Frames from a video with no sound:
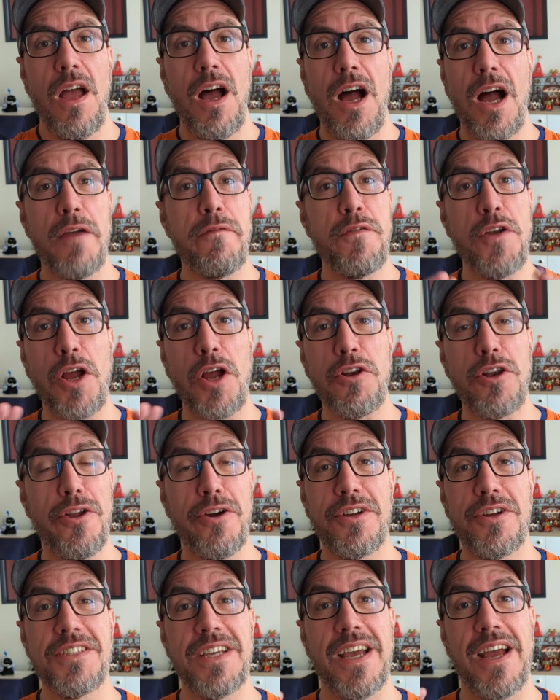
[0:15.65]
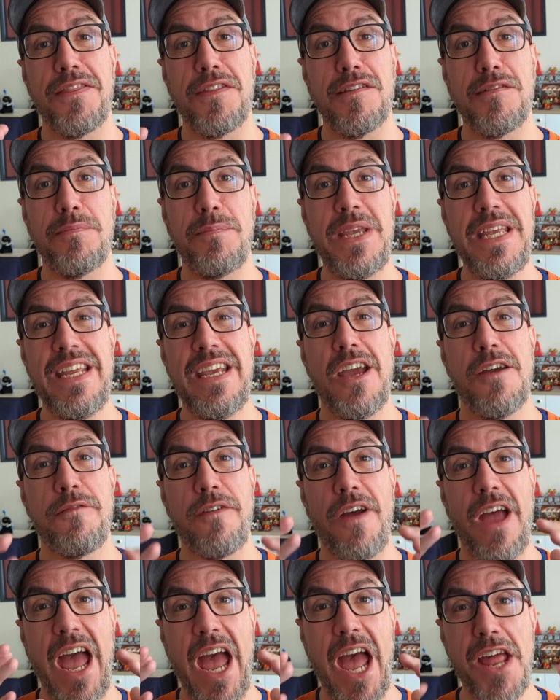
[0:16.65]
I've not looked at this PDF
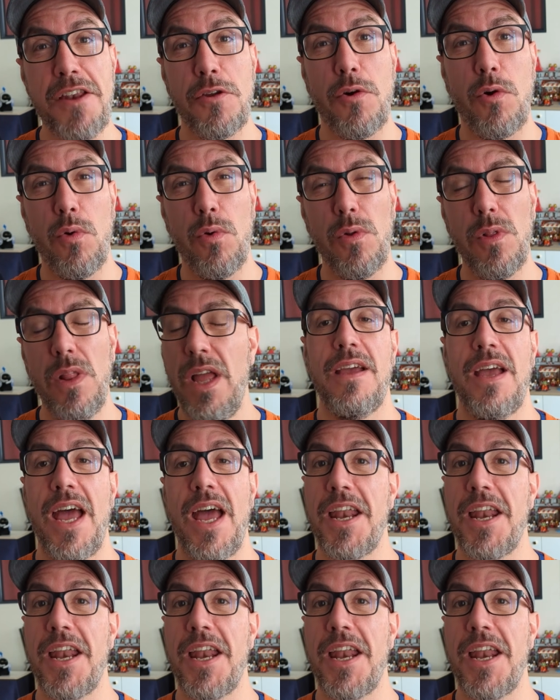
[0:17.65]
at all,